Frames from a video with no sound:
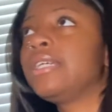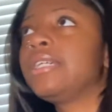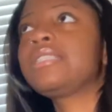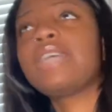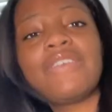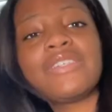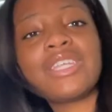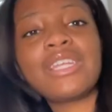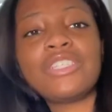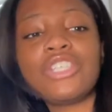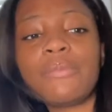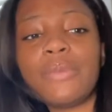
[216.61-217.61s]
Some
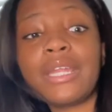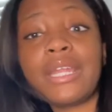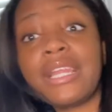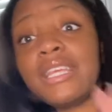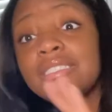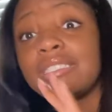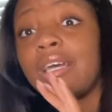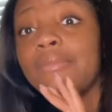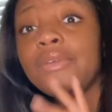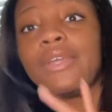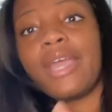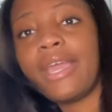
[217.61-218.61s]
facilities you can bring it in, some
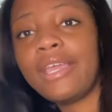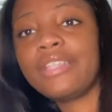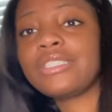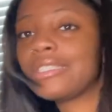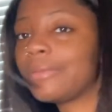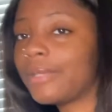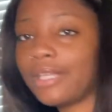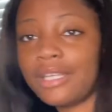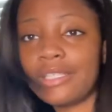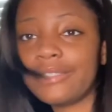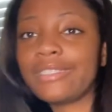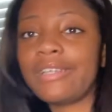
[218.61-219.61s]
you can't. It just
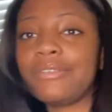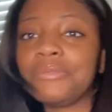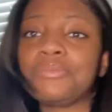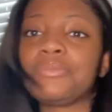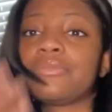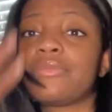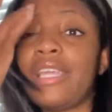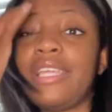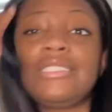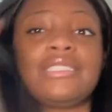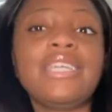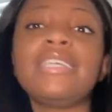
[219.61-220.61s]
depends. So
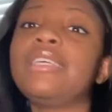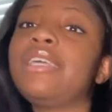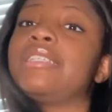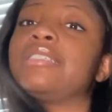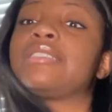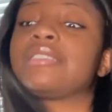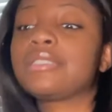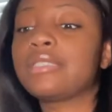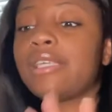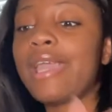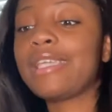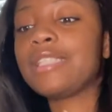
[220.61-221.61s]
it's
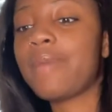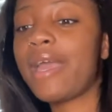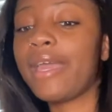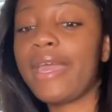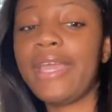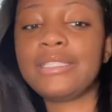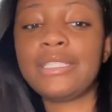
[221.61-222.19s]
case by case.